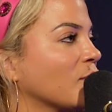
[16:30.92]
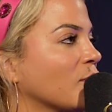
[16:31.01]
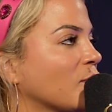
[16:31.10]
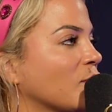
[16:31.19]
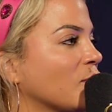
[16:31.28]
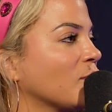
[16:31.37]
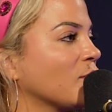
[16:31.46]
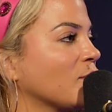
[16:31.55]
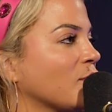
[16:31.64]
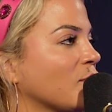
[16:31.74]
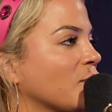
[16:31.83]

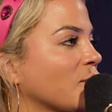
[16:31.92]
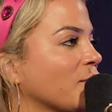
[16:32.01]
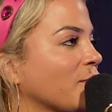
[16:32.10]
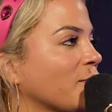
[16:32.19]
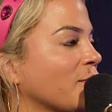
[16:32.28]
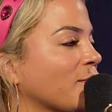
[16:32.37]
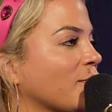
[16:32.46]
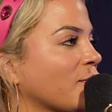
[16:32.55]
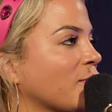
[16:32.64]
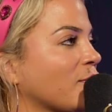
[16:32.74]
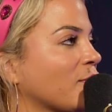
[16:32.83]

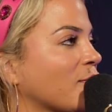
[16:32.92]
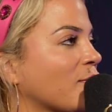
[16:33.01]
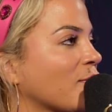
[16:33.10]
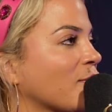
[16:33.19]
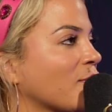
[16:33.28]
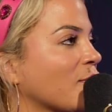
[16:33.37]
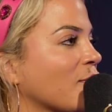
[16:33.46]
The person shown says nothing.